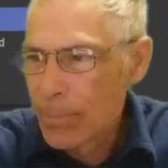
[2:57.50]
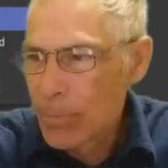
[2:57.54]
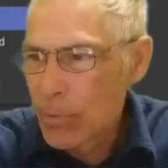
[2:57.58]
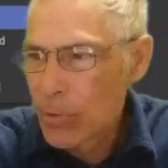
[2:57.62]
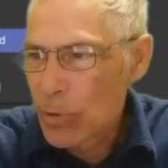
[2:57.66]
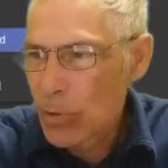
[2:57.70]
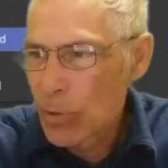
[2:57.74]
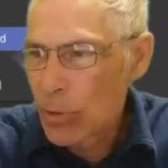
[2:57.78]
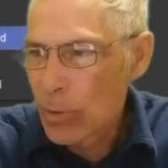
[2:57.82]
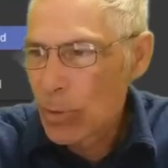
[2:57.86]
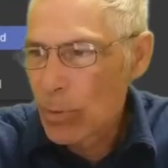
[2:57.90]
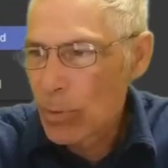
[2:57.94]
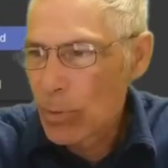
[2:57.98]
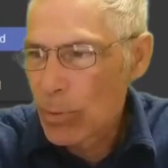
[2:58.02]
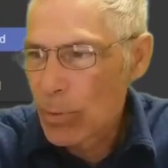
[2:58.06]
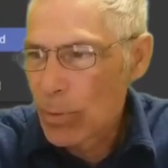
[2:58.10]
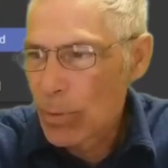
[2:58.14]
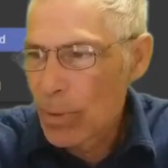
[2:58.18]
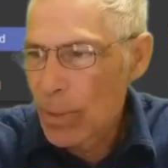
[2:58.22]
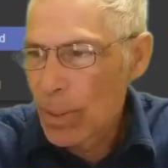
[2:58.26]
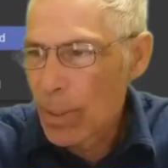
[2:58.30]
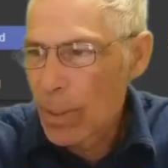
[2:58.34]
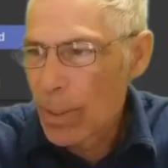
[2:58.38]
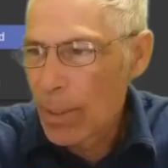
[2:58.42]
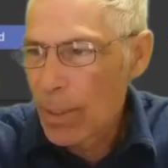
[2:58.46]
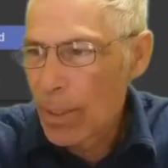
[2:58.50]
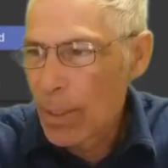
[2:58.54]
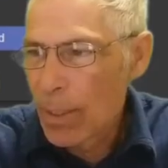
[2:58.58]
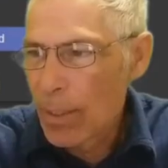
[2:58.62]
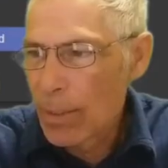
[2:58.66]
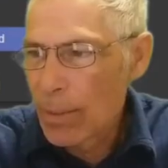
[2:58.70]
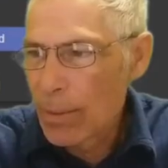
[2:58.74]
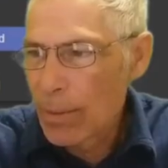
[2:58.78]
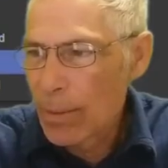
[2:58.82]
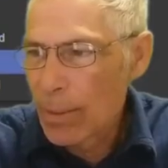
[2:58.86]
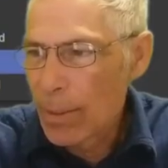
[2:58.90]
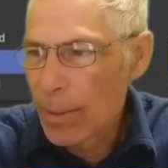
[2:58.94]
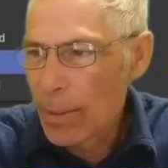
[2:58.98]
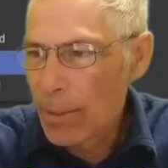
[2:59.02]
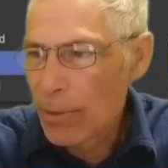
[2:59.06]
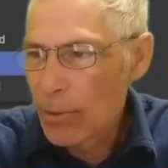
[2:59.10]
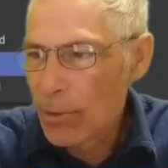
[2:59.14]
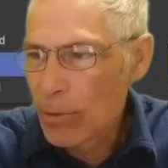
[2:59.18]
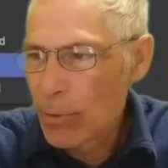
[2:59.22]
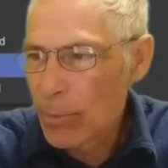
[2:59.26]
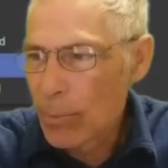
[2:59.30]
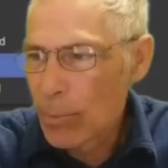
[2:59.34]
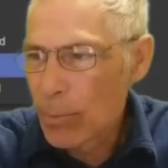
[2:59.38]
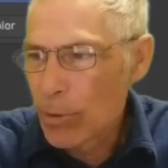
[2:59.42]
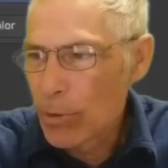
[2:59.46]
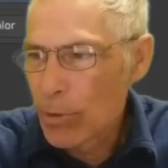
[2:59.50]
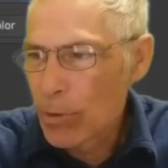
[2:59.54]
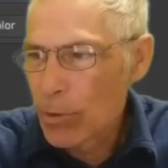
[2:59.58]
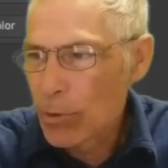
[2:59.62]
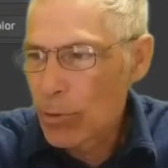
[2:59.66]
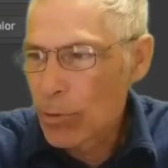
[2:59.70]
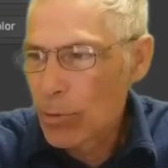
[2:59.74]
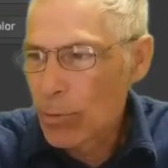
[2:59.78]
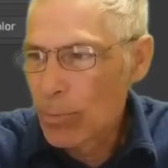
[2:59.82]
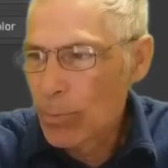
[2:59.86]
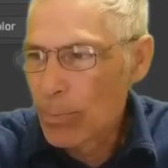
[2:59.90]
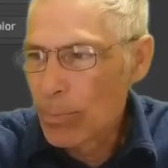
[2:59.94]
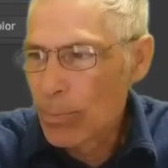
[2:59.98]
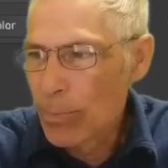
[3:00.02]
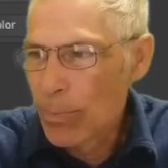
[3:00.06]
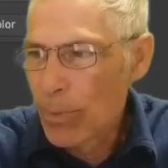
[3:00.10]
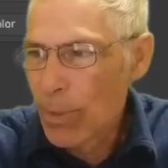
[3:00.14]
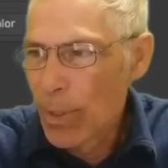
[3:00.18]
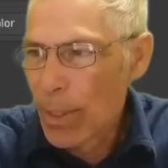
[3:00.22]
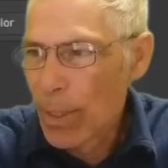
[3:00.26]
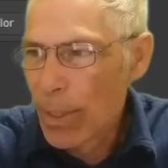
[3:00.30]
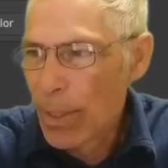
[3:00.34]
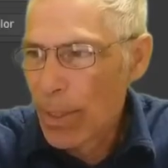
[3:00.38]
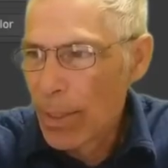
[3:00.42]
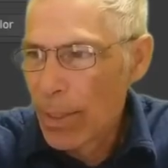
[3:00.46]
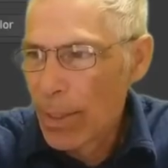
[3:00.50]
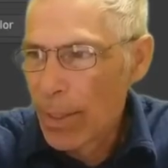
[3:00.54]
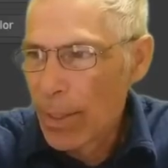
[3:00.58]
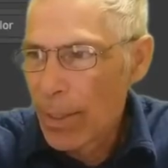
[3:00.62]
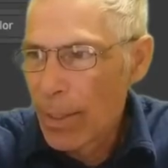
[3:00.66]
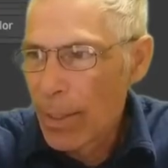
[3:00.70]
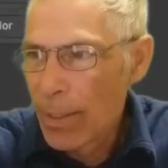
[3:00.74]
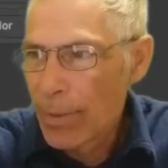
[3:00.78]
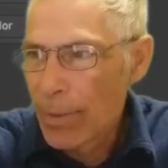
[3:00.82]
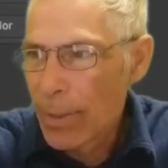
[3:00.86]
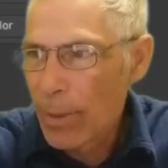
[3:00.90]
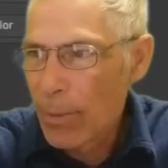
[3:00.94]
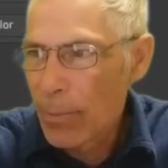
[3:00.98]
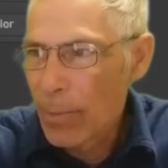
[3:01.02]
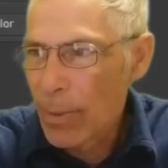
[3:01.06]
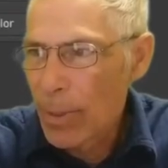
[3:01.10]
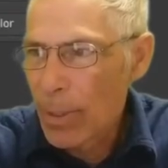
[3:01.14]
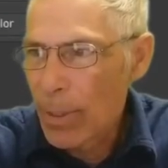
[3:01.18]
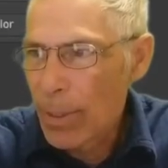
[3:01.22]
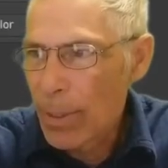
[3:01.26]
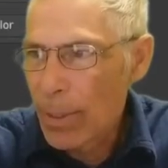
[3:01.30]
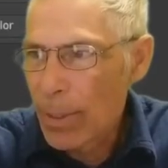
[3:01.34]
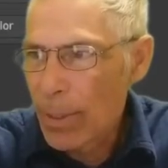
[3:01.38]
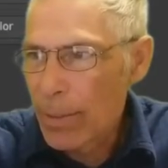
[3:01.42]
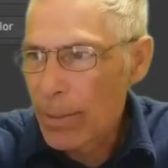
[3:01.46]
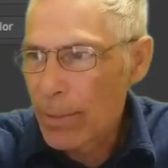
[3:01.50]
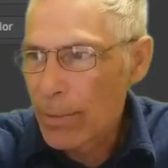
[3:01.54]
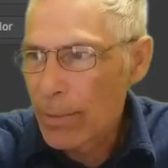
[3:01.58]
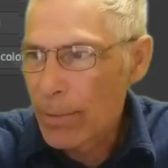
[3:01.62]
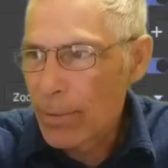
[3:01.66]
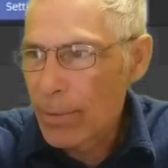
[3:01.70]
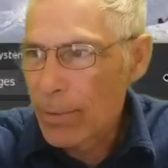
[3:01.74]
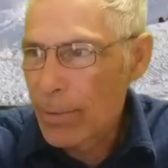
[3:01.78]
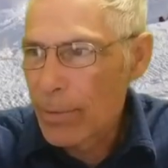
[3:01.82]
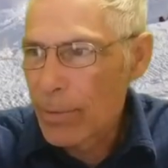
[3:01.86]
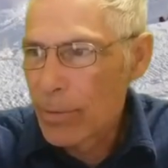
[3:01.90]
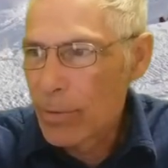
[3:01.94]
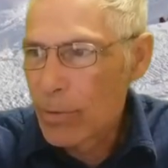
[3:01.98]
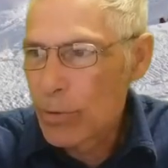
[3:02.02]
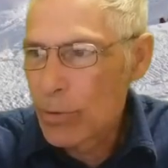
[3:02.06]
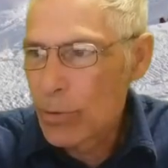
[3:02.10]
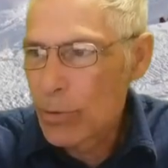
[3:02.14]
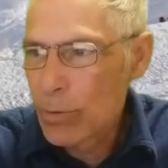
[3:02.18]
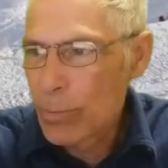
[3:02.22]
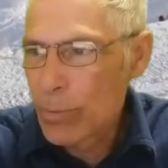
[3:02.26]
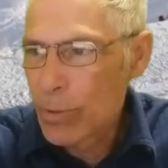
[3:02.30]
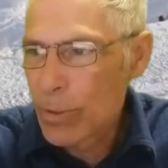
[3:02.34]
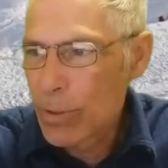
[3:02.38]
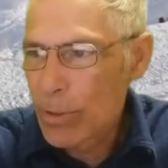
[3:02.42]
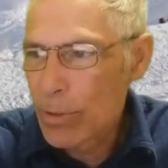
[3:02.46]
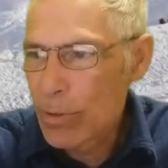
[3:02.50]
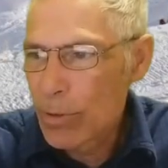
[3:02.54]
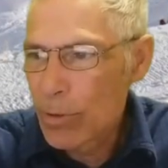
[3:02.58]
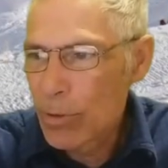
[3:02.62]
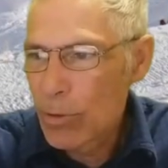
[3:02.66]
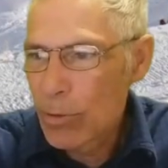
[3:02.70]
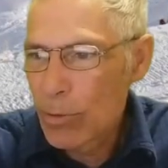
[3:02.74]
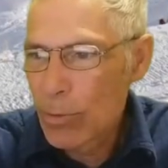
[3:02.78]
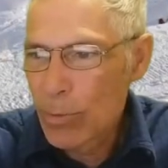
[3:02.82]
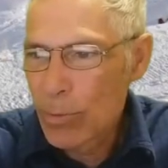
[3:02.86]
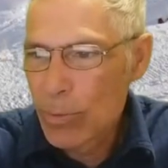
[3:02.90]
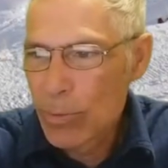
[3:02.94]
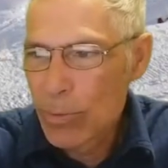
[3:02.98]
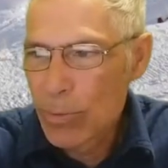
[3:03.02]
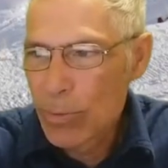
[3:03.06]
So I usually put zoom, and that way it zooms it to